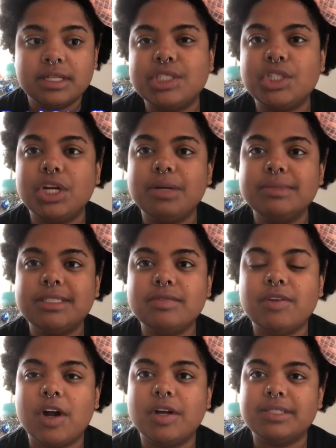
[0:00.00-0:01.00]
In terms
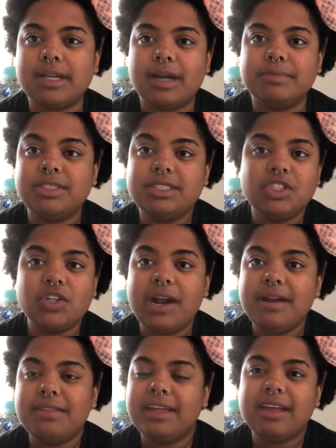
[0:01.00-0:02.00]
of hard times, just
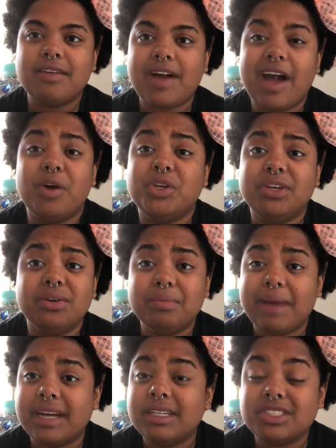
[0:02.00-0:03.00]
try to think of how you
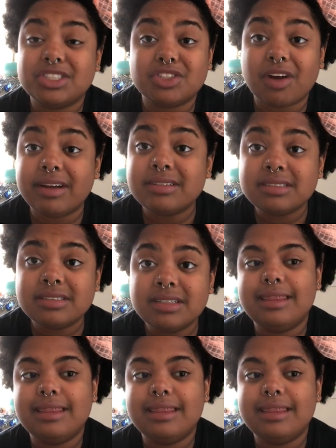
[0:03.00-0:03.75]
manage stress.